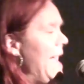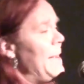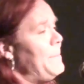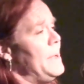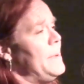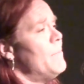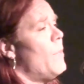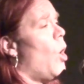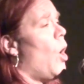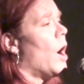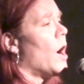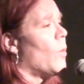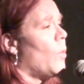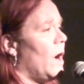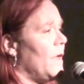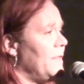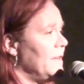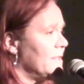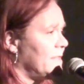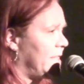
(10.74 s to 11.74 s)
may be more
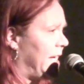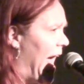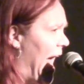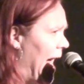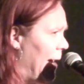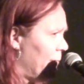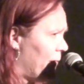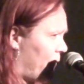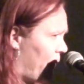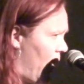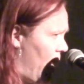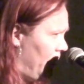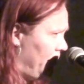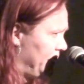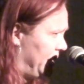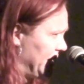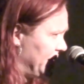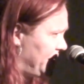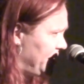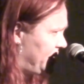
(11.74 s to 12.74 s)
where this came
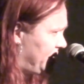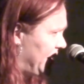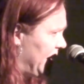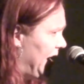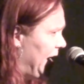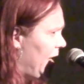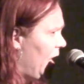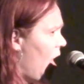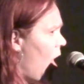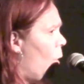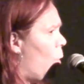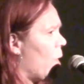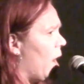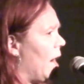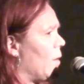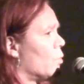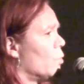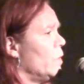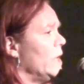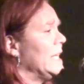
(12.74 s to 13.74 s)
from, because you see, what
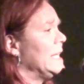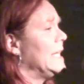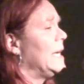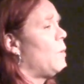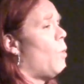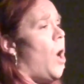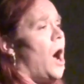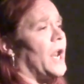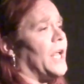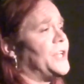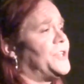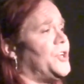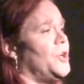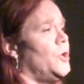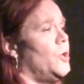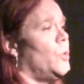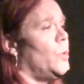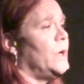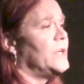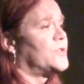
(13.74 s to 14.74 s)
I really want to
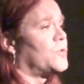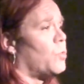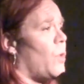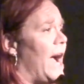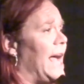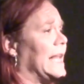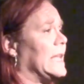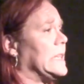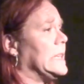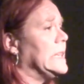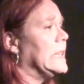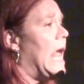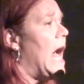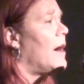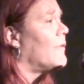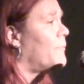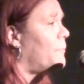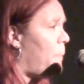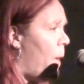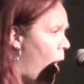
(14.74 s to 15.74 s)
do is write a
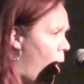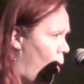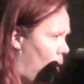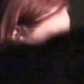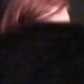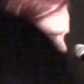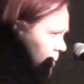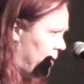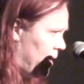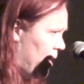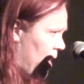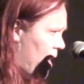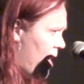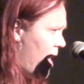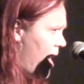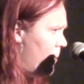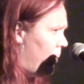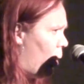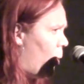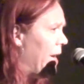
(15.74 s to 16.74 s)
love poem.
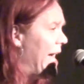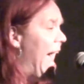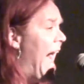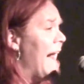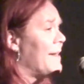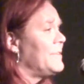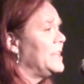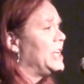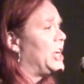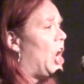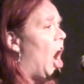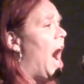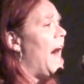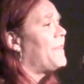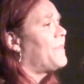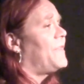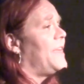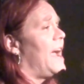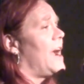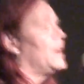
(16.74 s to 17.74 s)
But we haven't
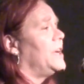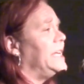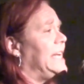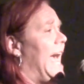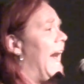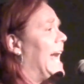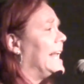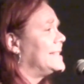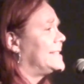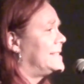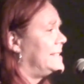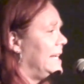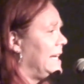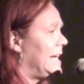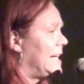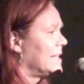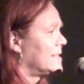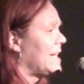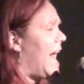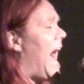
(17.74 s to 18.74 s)
got there yet, see,
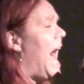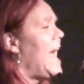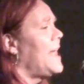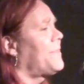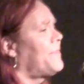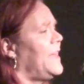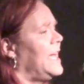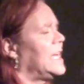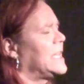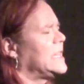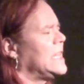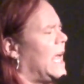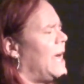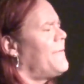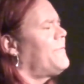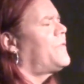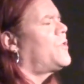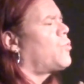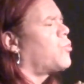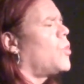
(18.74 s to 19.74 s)
because I think
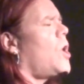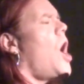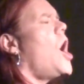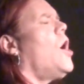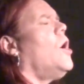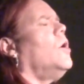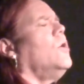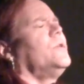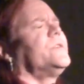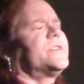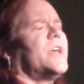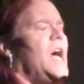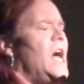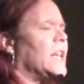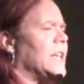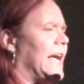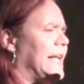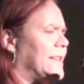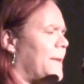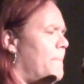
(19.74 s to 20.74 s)
love
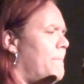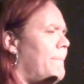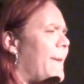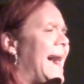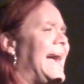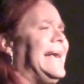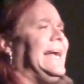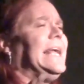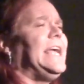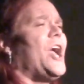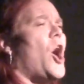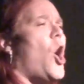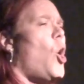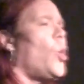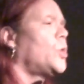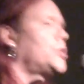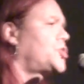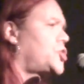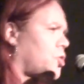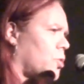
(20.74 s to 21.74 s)
grows like the mighty
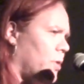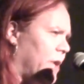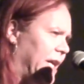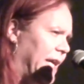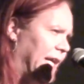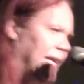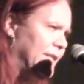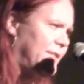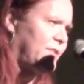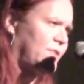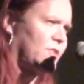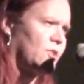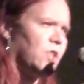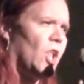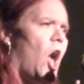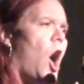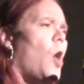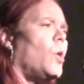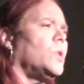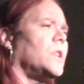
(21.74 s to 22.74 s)
oak tree,
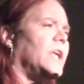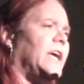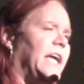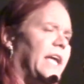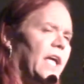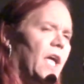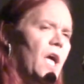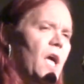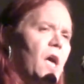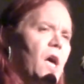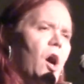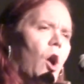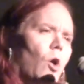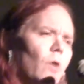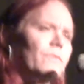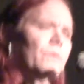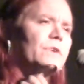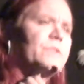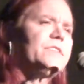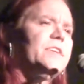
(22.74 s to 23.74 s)
slowly,
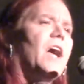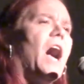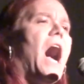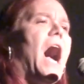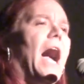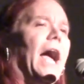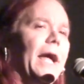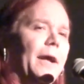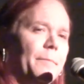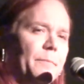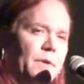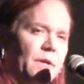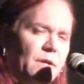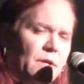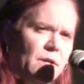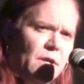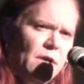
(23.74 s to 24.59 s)
over time.